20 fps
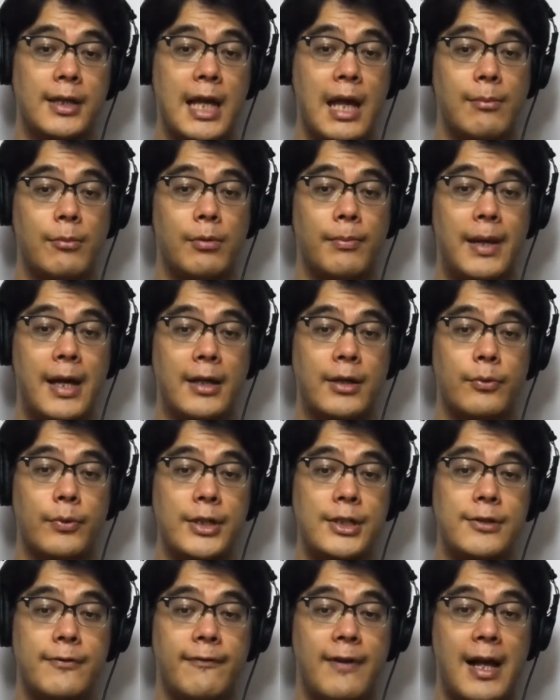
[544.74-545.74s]
Camelback
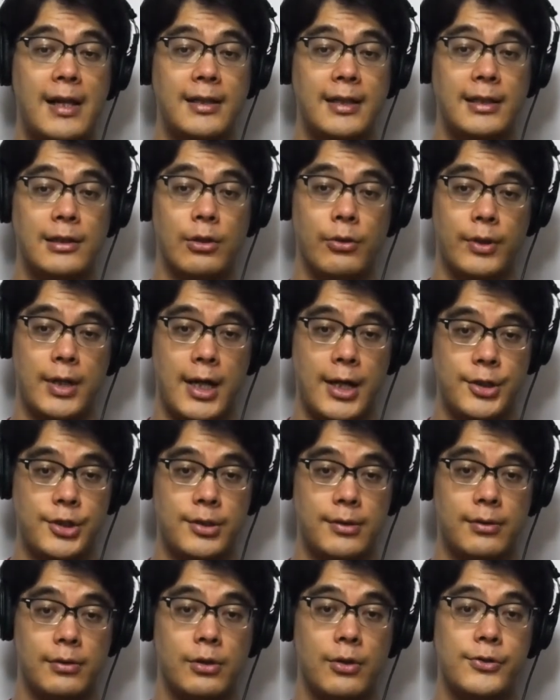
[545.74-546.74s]
Rich Valley
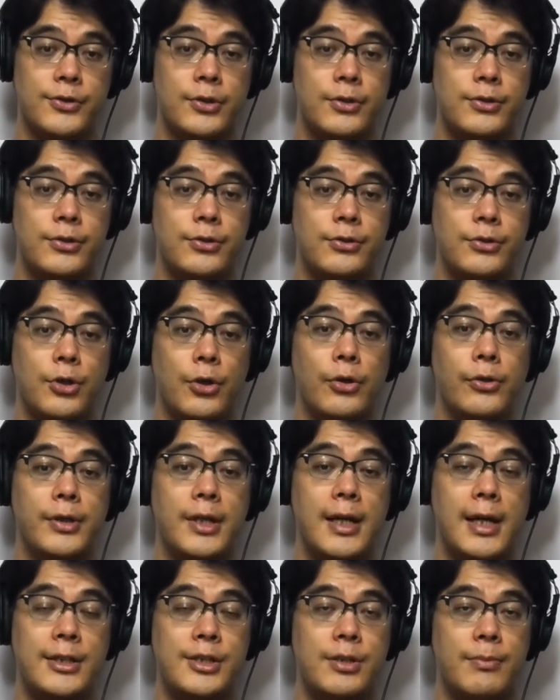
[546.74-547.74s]
location closer to Yoyogi
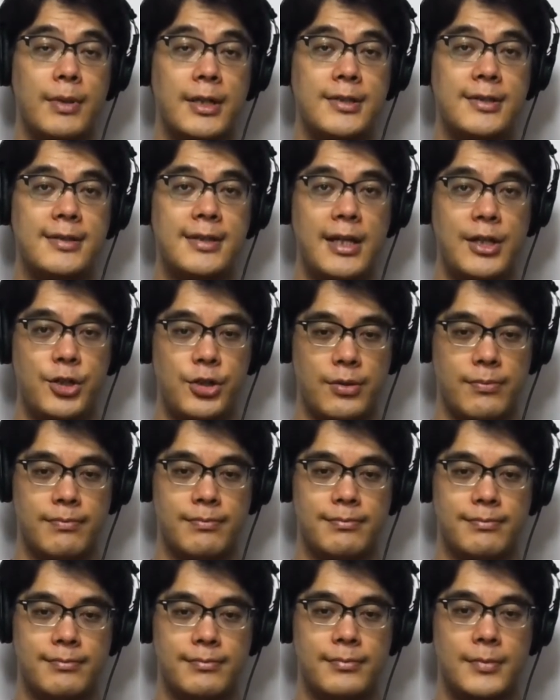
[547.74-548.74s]
Hachiman Station.
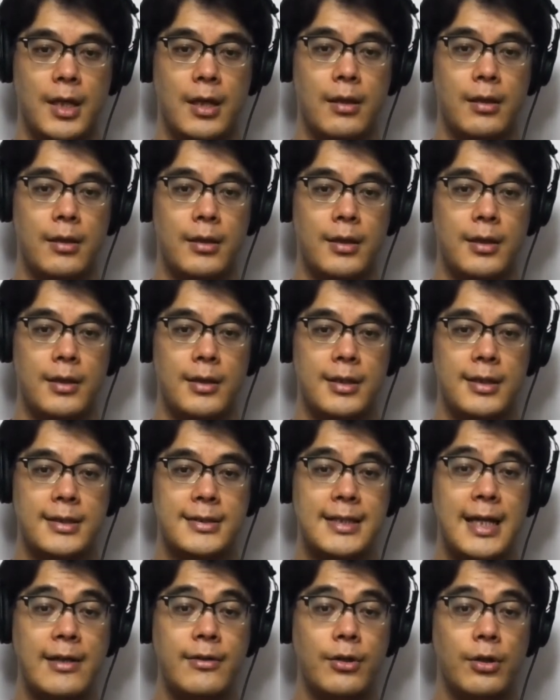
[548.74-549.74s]

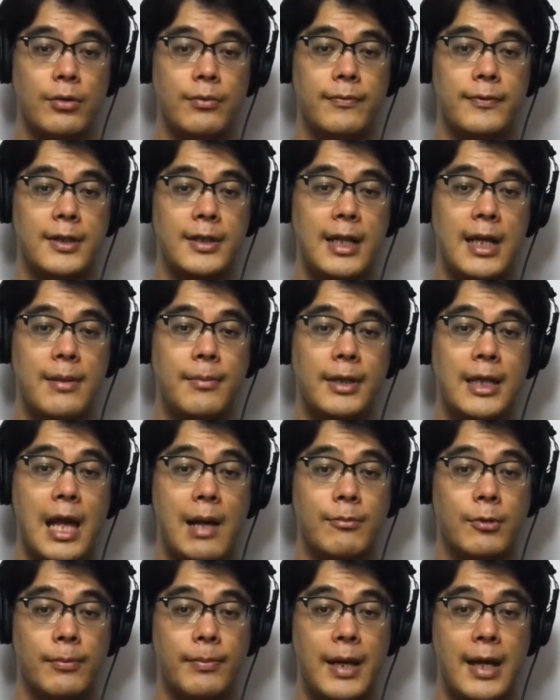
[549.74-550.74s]
Side note, the name
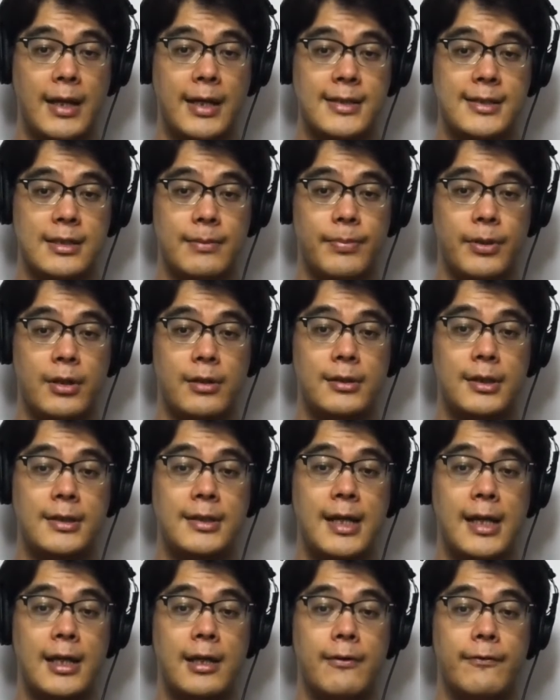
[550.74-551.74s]
Camelback is apparently
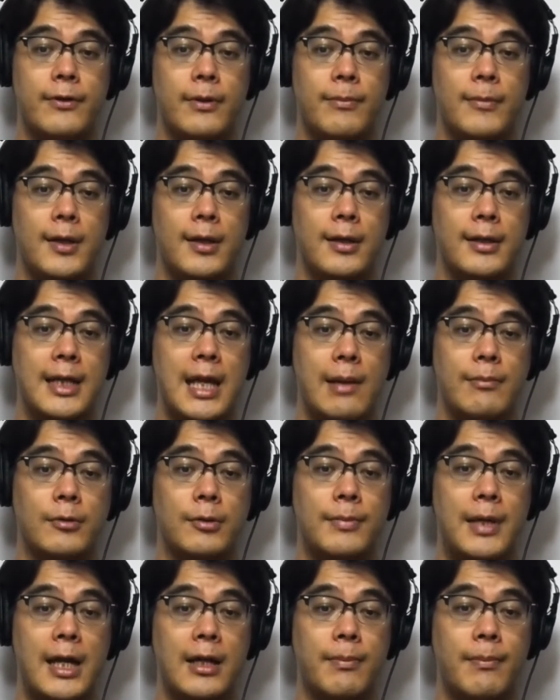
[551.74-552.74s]
taken from the
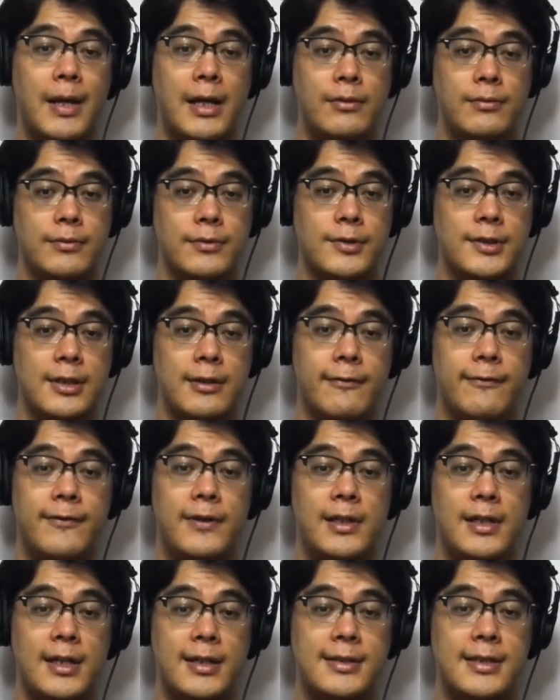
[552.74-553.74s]
Camelback Mountains in
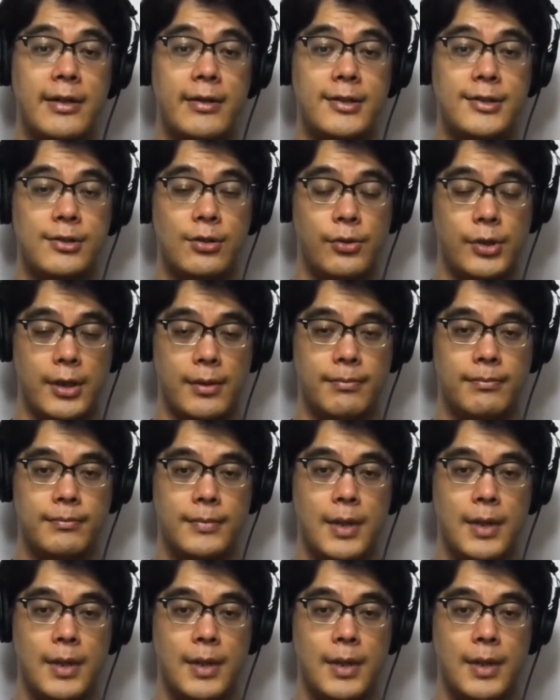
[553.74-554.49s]
Phoenix, Arizona.